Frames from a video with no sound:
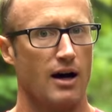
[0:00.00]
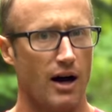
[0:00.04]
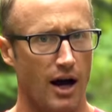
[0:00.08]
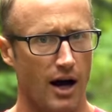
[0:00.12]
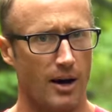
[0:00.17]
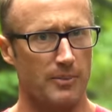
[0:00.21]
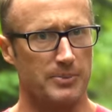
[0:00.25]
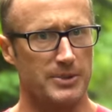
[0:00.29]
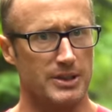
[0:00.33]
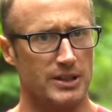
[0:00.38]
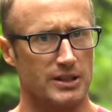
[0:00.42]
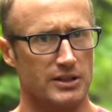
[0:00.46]

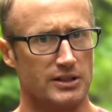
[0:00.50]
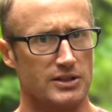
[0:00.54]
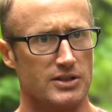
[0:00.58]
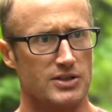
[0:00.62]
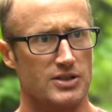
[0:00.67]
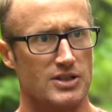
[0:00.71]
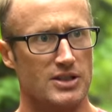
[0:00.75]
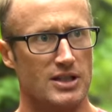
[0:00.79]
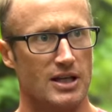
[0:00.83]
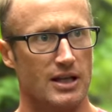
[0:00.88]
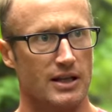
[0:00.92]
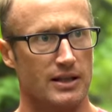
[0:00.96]

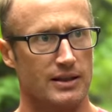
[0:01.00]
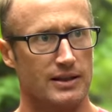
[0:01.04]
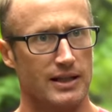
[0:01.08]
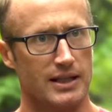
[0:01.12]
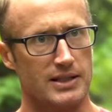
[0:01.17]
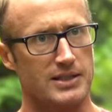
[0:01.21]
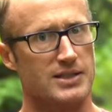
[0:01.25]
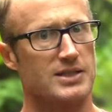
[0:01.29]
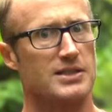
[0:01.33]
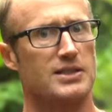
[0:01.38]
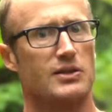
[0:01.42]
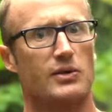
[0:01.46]
optics
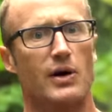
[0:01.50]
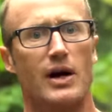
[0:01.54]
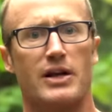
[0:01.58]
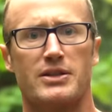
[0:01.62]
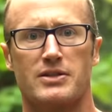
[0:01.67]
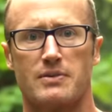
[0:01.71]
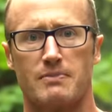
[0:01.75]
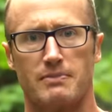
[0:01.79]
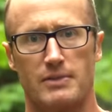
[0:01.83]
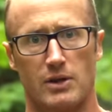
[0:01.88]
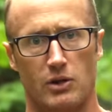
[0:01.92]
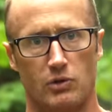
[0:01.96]
that still
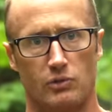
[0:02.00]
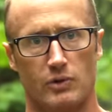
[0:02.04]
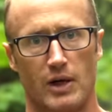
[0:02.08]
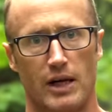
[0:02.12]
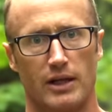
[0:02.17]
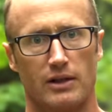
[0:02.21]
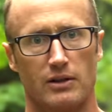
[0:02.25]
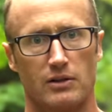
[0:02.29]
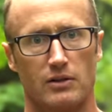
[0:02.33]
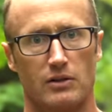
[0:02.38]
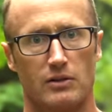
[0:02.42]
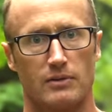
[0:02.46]
has a mil
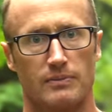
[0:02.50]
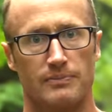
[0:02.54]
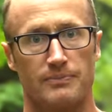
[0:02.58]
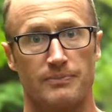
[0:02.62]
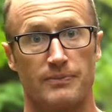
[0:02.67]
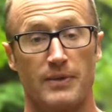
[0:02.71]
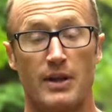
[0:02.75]
reticle.